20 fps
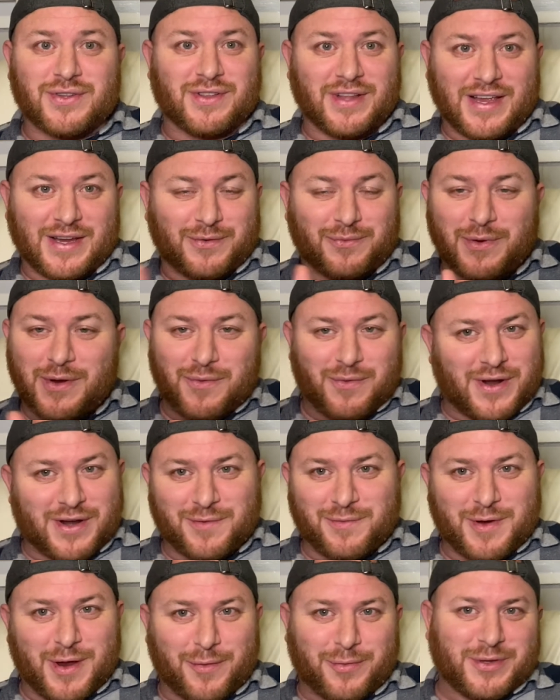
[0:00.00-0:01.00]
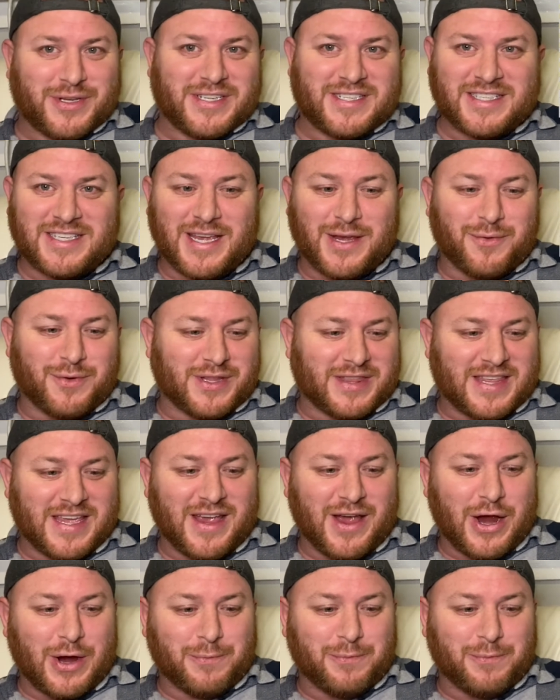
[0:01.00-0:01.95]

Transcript: Like, we want to be able to see what they are.